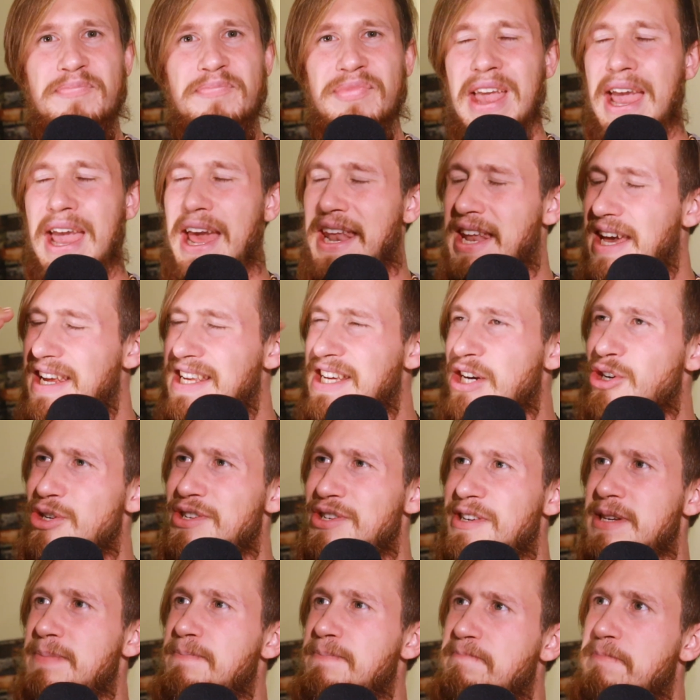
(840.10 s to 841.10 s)
and I
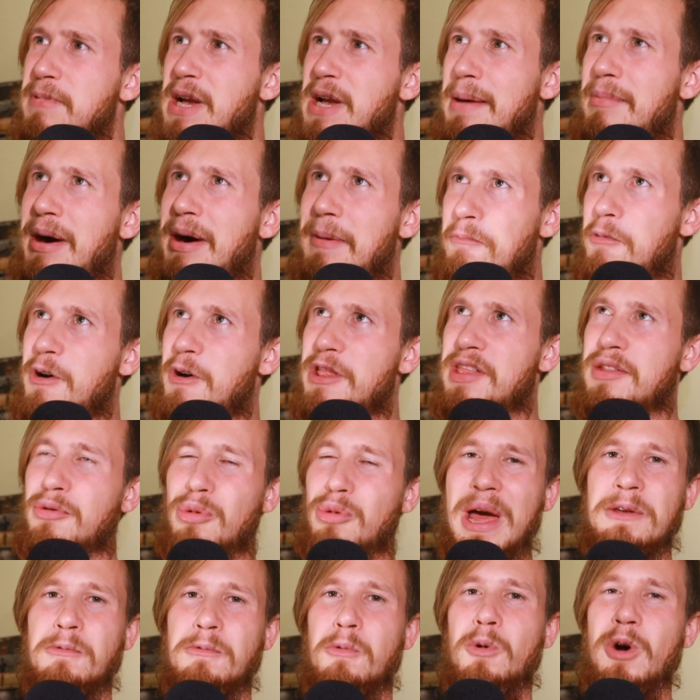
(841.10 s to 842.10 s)
couldn't come up with the
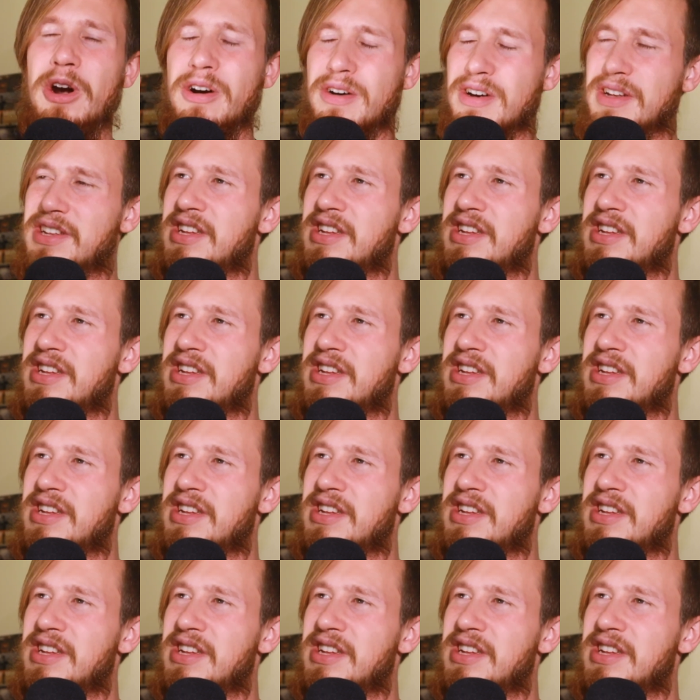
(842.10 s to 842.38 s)
right word.